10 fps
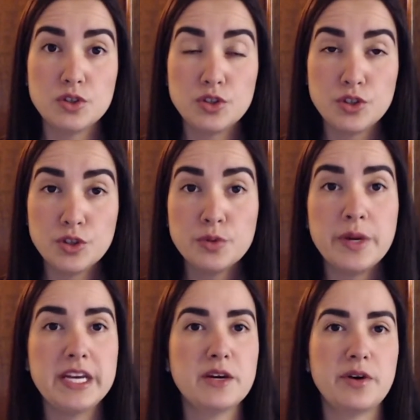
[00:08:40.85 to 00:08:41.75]
too
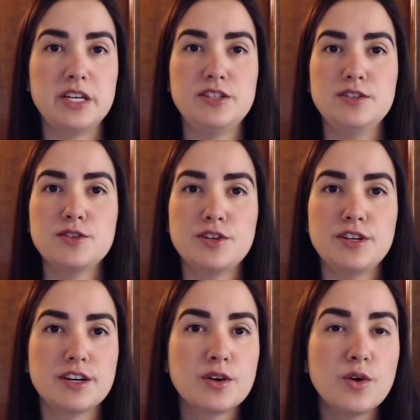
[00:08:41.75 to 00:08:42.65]
many questions
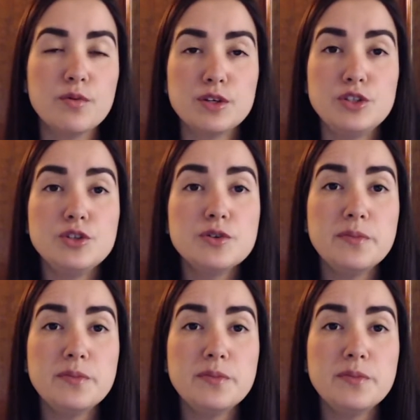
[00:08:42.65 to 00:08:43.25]
or cover too